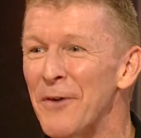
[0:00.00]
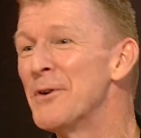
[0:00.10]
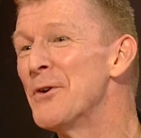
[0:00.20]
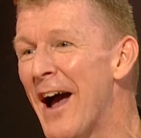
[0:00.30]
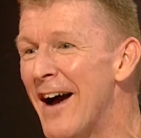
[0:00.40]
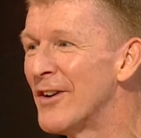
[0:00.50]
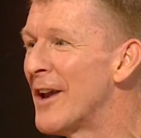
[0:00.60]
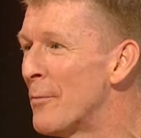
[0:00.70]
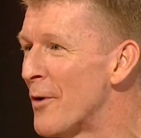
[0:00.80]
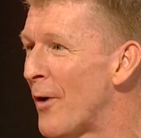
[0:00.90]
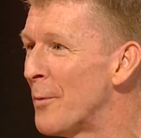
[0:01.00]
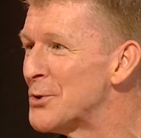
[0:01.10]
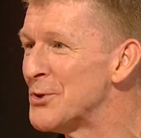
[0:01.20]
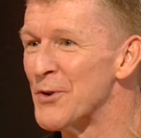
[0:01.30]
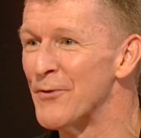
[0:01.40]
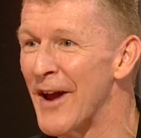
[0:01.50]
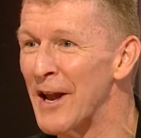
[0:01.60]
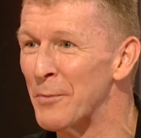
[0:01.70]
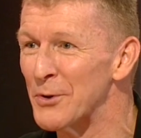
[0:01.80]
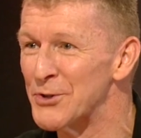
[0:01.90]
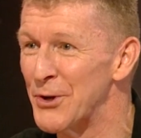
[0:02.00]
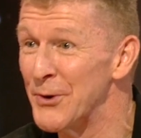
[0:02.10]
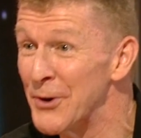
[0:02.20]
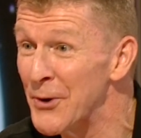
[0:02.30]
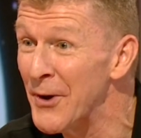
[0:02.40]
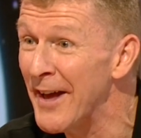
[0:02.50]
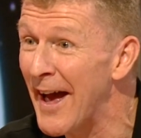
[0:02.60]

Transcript: I mean, you have a number of options available to you,